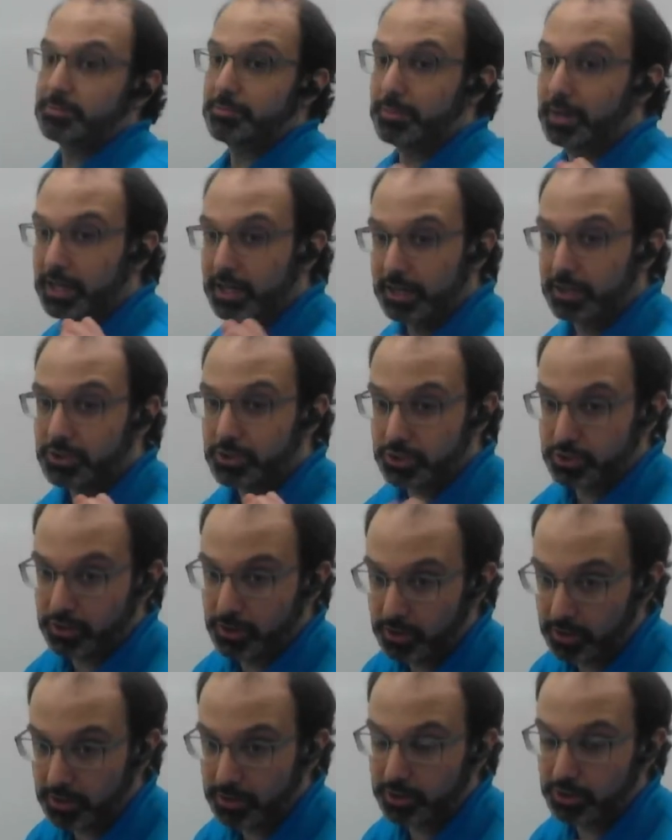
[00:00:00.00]
Make
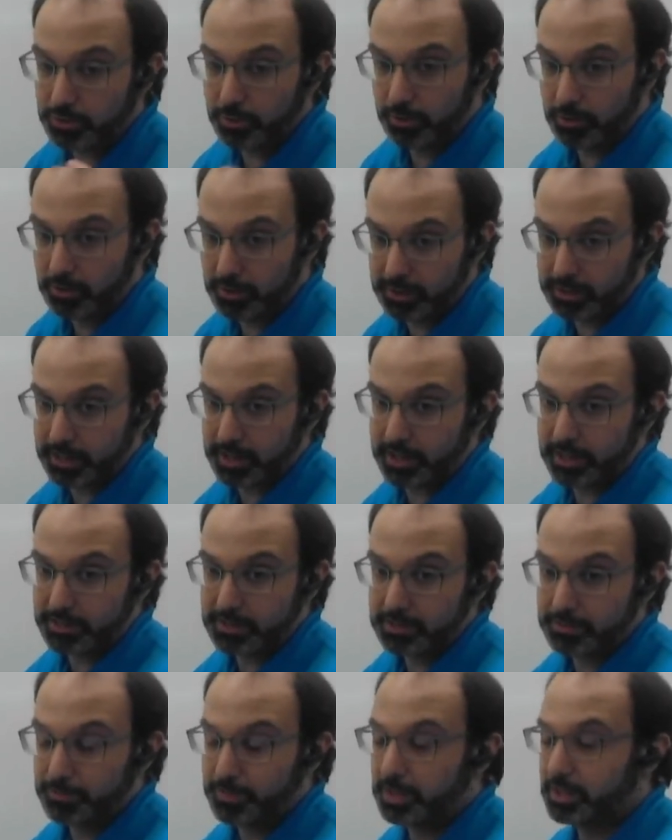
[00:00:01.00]
sure you
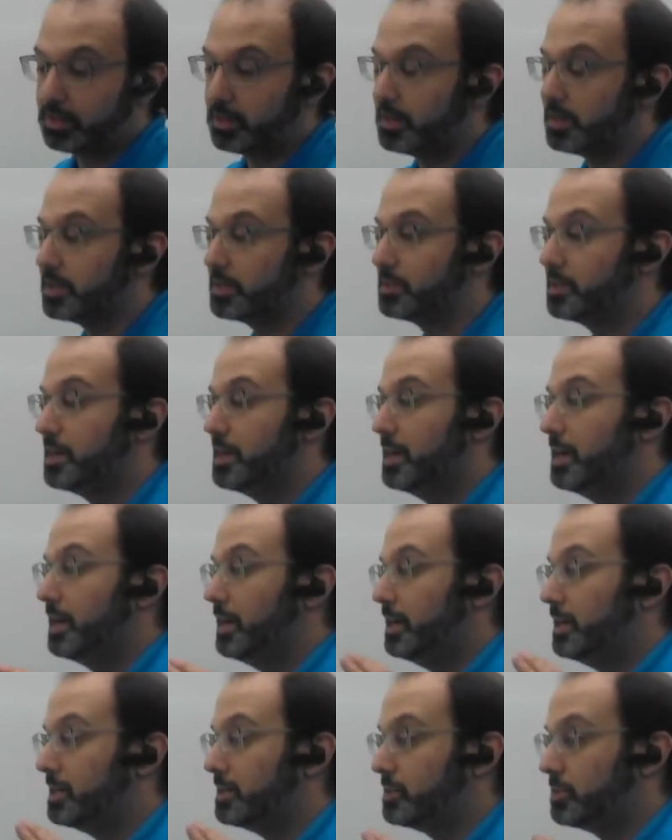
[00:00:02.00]
organize because
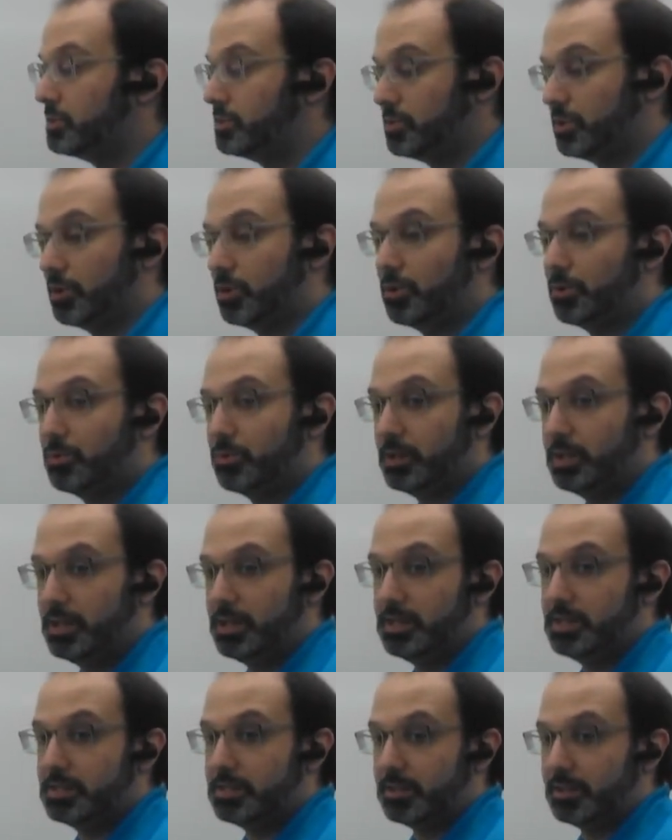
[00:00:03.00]
it is so
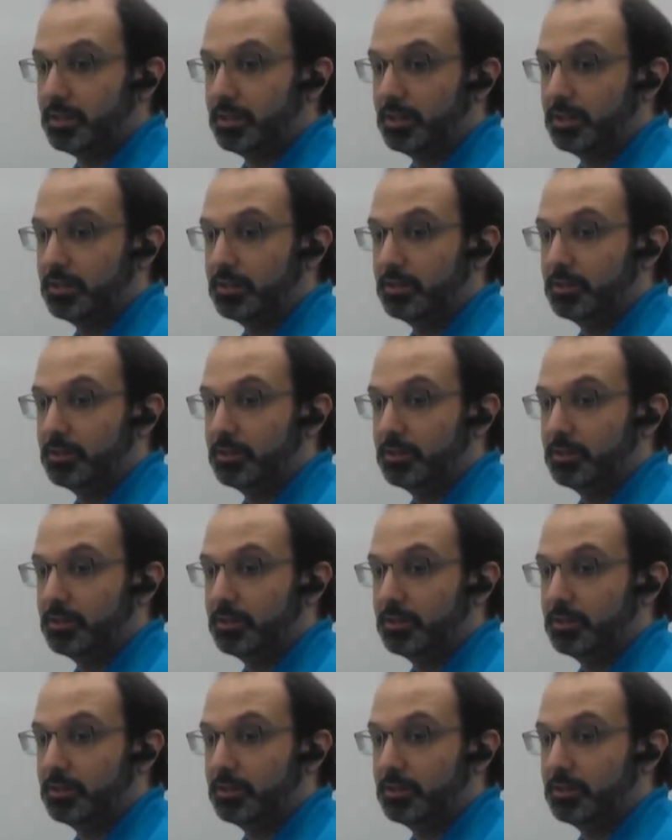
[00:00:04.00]
easy